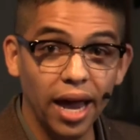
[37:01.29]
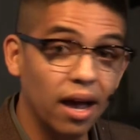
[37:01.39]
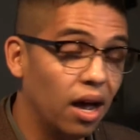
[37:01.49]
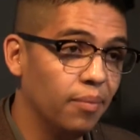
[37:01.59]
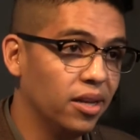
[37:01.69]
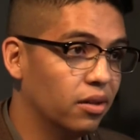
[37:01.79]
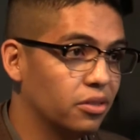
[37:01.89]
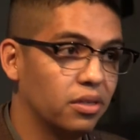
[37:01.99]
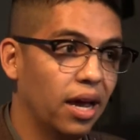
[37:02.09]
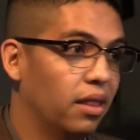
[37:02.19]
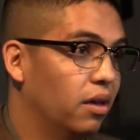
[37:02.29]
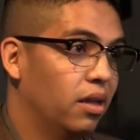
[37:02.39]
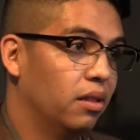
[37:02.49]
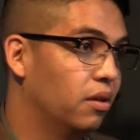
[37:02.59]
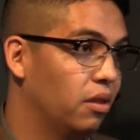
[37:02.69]
yeah, I mean those, yeah,
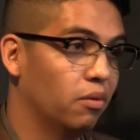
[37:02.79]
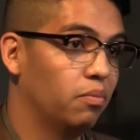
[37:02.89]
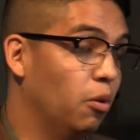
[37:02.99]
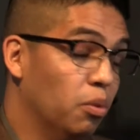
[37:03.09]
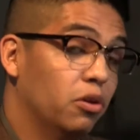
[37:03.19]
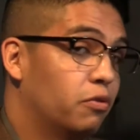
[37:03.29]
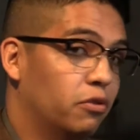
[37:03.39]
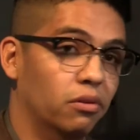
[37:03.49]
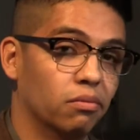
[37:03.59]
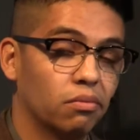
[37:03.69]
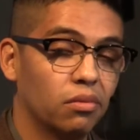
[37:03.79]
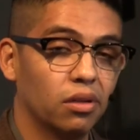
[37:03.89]
and they're beautiful.